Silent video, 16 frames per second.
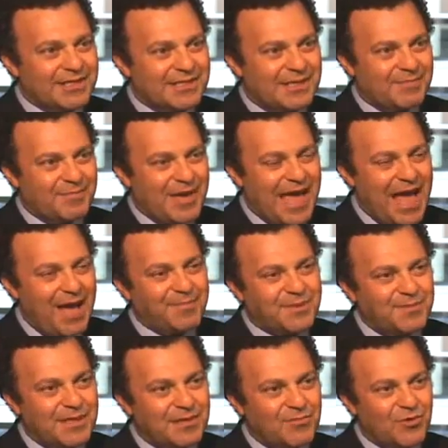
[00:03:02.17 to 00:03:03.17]
Is the
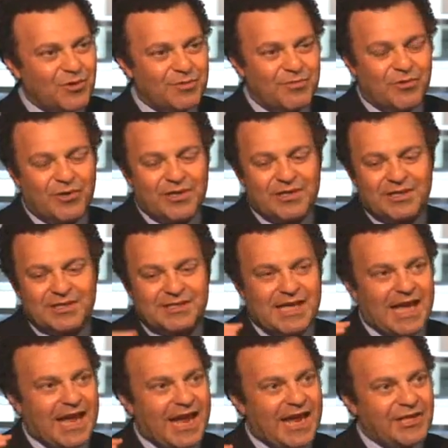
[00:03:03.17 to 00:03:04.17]
pap smear more important? Is
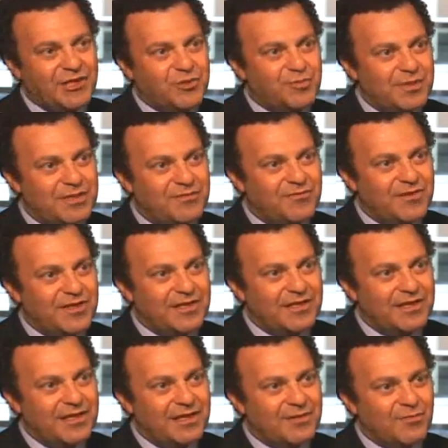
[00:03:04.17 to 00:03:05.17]
the
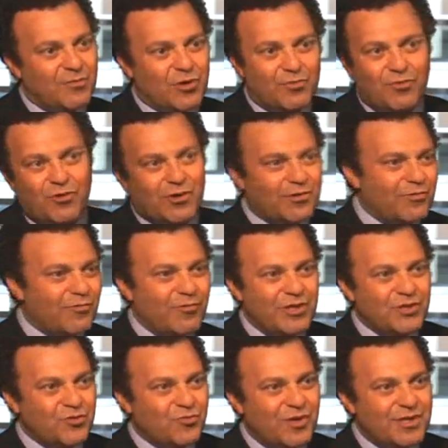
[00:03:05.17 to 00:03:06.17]
HPV more important?
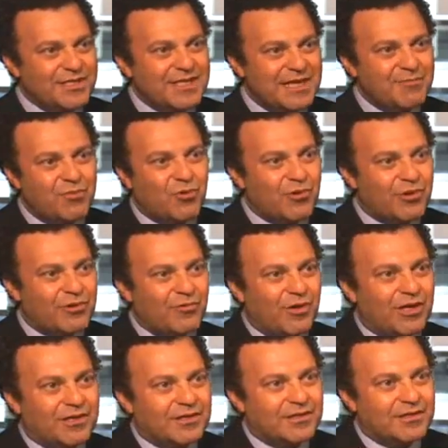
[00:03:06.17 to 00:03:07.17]
Which one's the
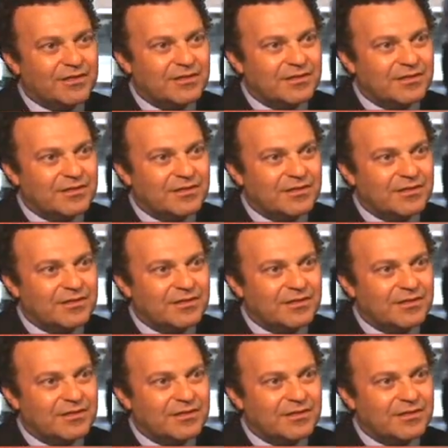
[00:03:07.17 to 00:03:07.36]
important one?